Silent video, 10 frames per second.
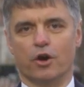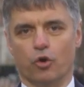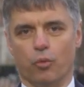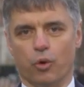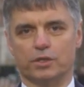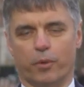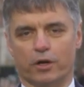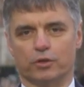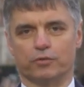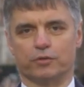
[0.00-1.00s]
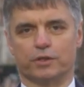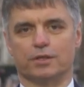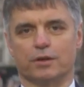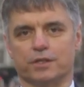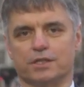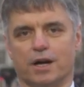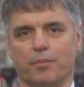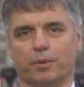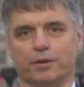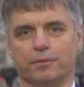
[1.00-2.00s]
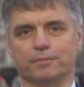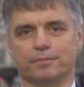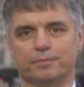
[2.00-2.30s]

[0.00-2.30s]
who was a part of this company.